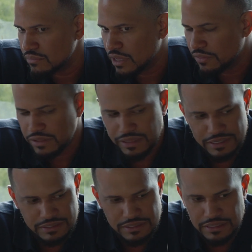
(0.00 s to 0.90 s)
I think
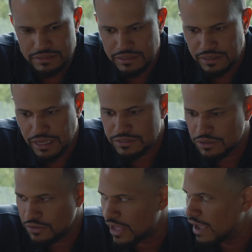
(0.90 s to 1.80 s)
that's it. That's the
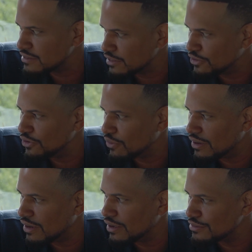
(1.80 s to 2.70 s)
only thing I have secure
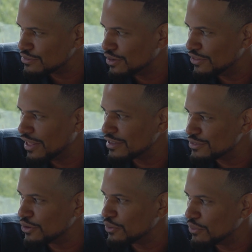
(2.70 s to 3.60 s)
right now, so the only thing I
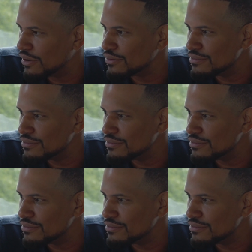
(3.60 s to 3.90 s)
can talk about.